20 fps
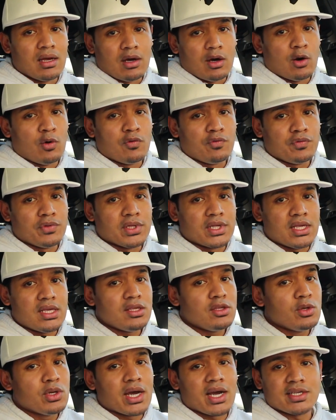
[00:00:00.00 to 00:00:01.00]
Hopefully
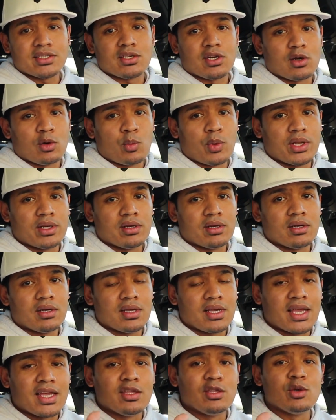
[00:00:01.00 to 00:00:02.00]
you guys are a
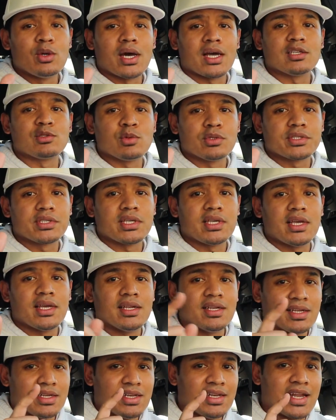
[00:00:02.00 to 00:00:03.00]
winner, and you guys will see
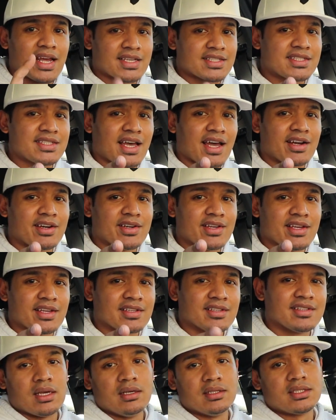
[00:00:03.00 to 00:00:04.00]
it next Saturday.
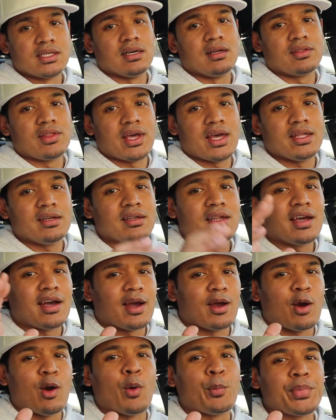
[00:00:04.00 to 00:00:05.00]
Until then,
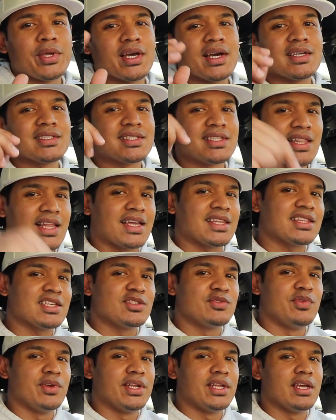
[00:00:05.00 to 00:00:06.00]
I hope you guys like
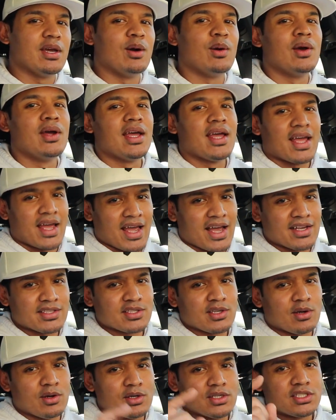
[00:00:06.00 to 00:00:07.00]
this video.
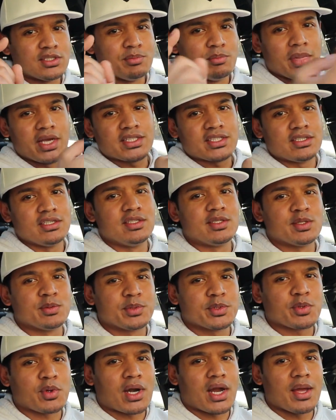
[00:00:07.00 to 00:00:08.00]
As always, make sure you
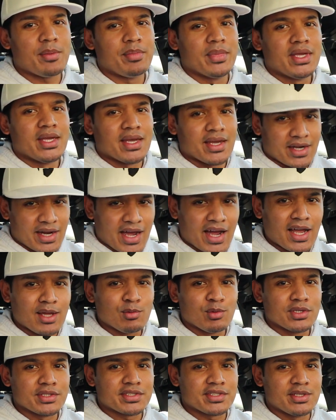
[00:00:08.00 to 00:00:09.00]
subscribe, and I
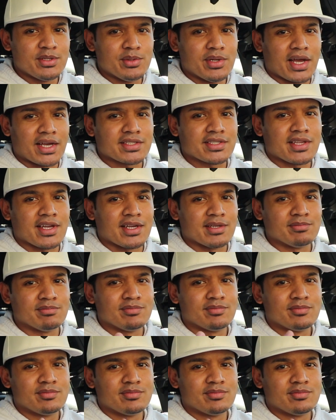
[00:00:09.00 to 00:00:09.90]
will see you next time.